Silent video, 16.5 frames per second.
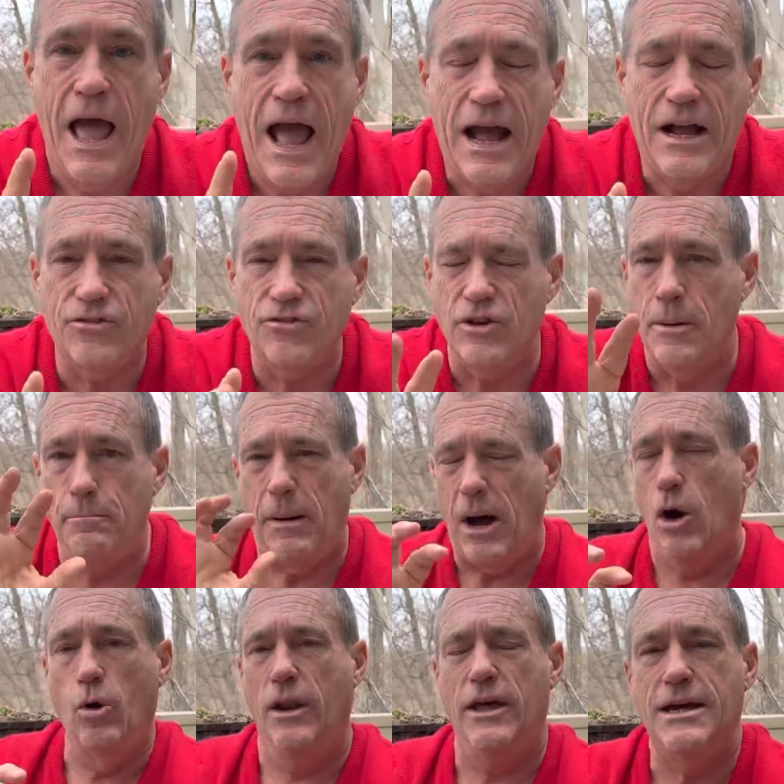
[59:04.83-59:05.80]
As
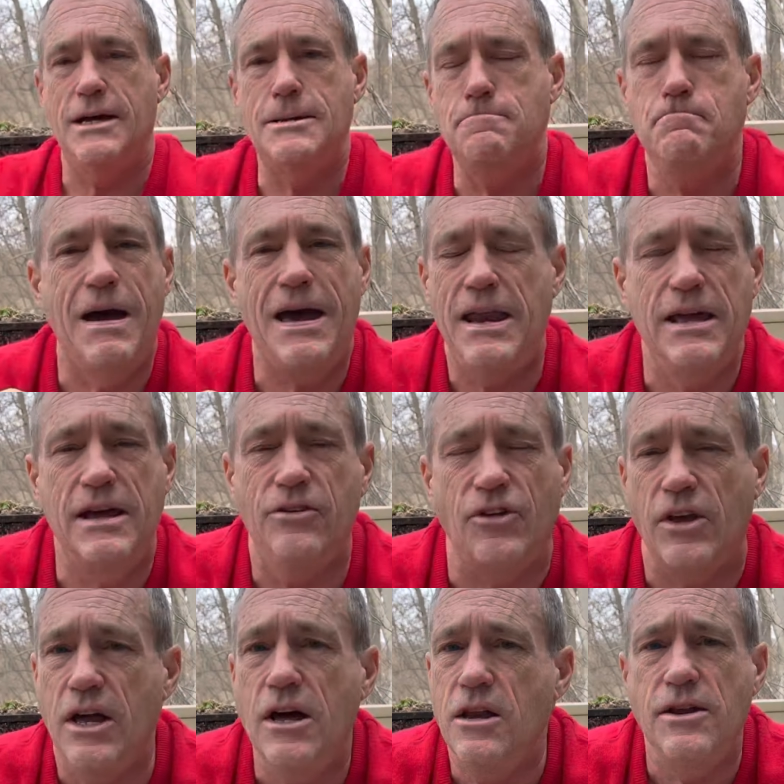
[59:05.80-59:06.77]
Napoleon met his
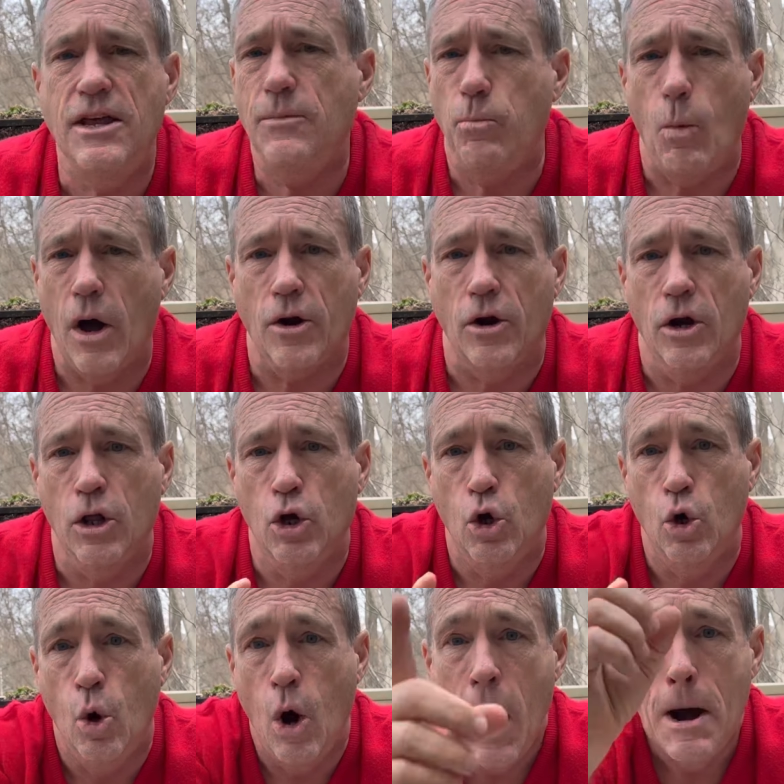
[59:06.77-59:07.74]
end at
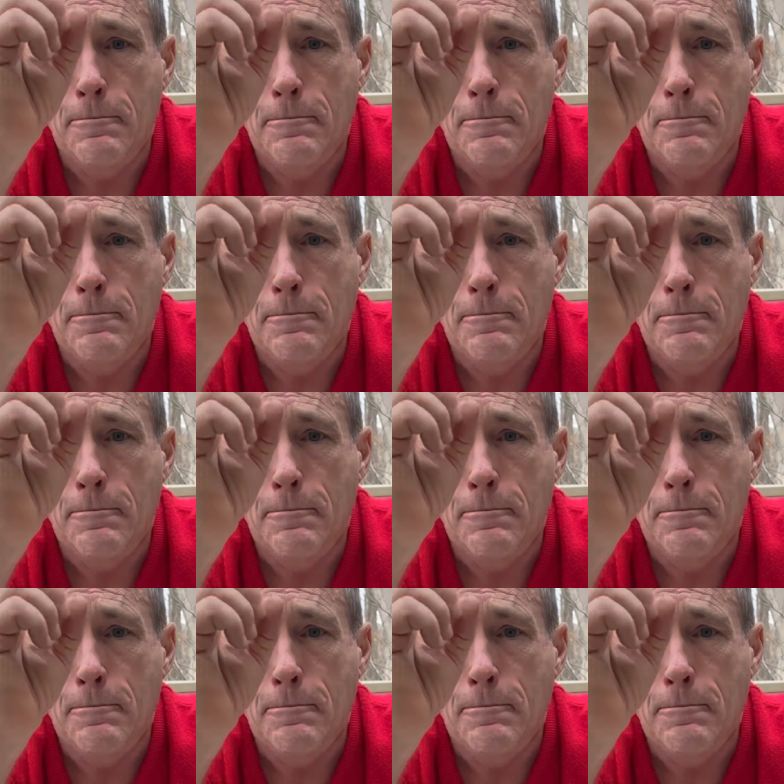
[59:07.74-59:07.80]
Waterloo,